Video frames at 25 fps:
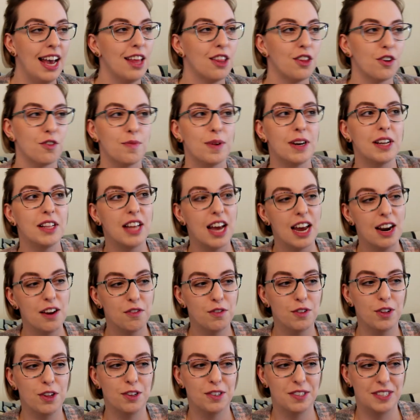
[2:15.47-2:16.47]
There have been a lot
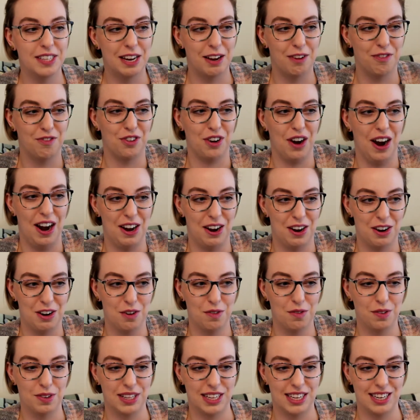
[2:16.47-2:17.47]
of clothes that I've tried on
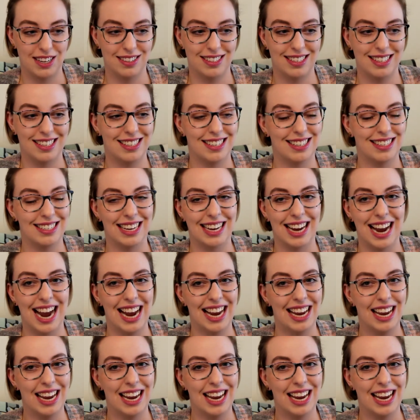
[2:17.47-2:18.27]
over the years that's just like,